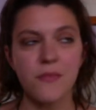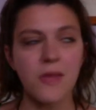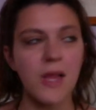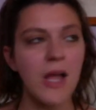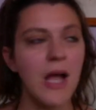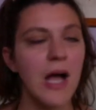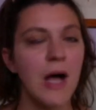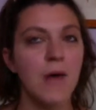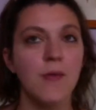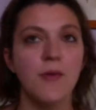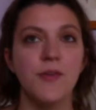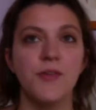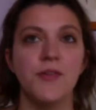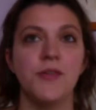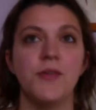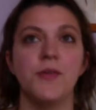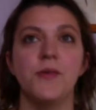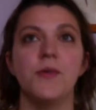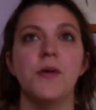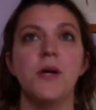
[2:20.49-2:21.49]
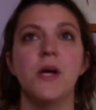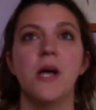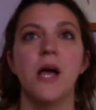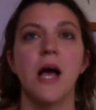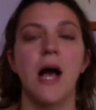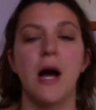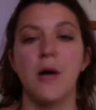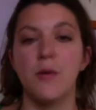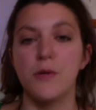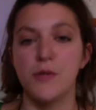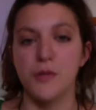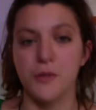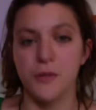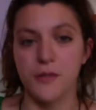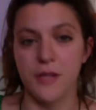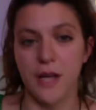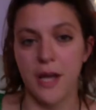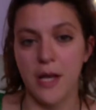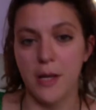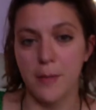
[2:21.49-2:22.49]
How would your
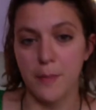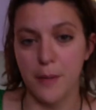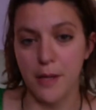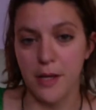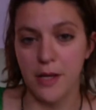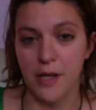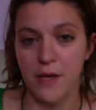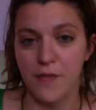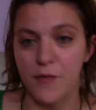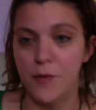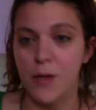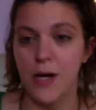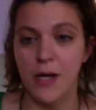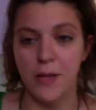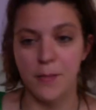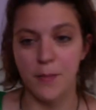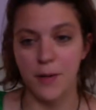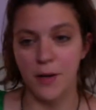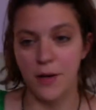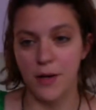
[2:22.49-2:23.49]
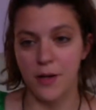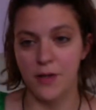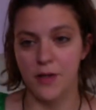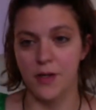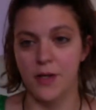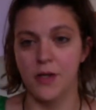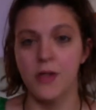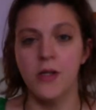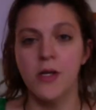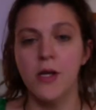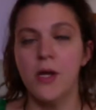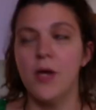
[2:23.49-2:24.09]
day be if you had a partner?